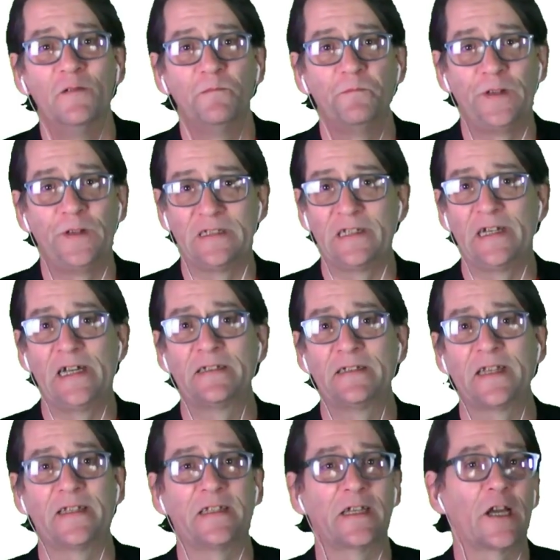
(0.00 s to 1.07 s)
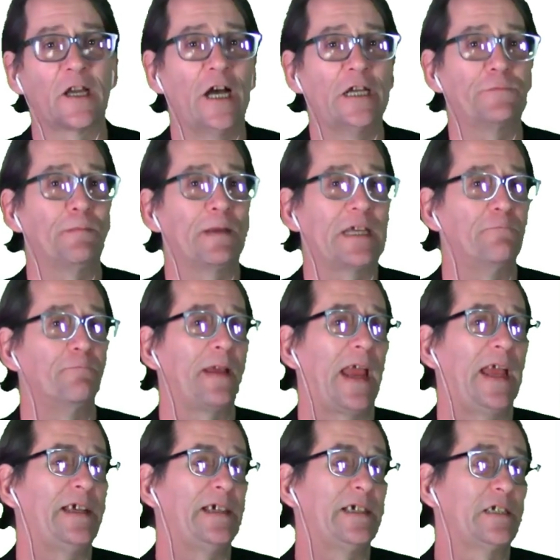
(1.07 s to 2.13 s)
visit us at
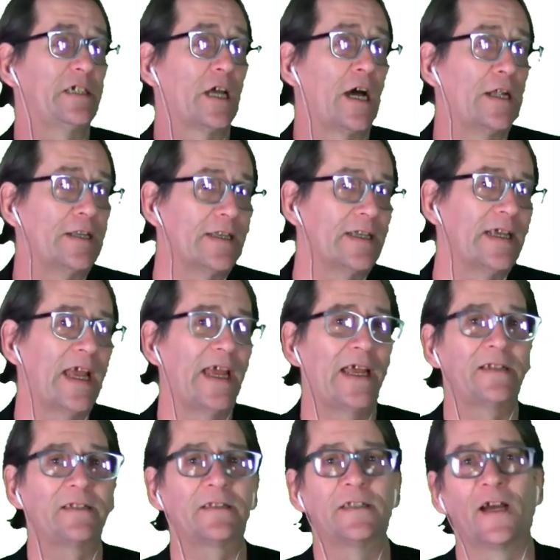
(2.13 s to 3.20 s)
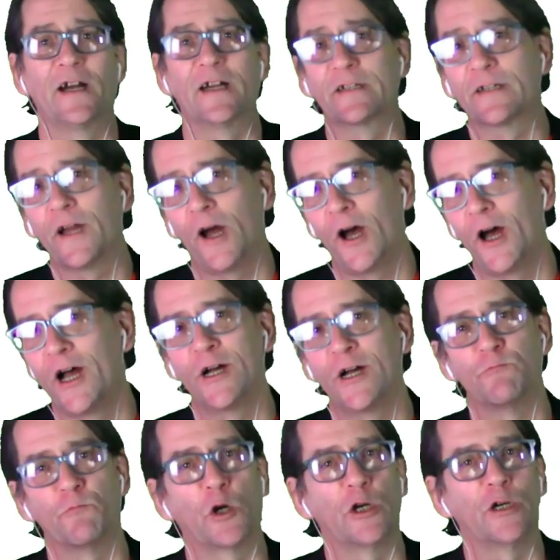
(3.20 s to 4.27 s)
dot
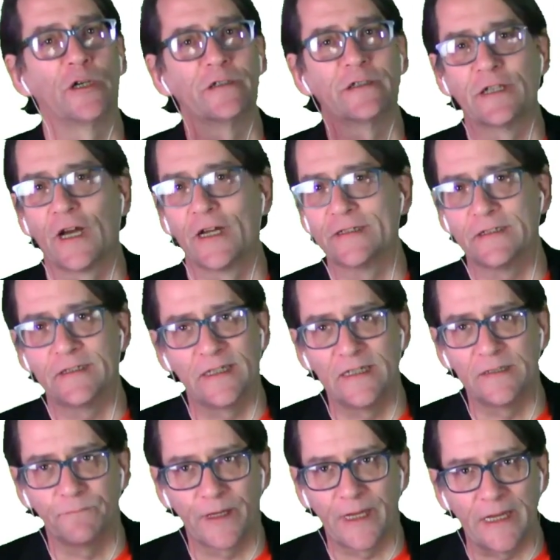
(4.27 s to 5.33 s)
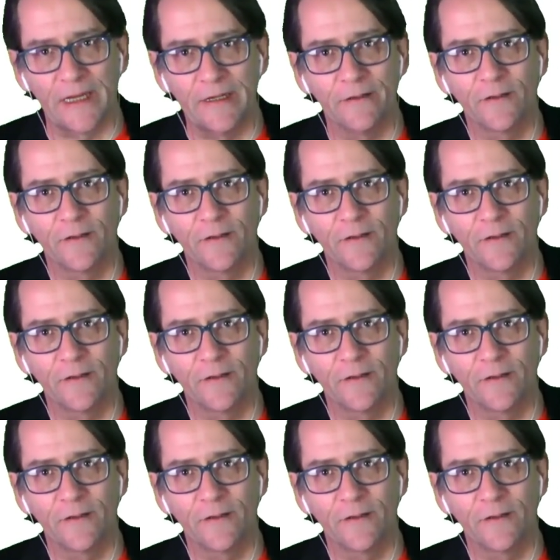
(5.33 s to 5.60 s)
.com, or .tv,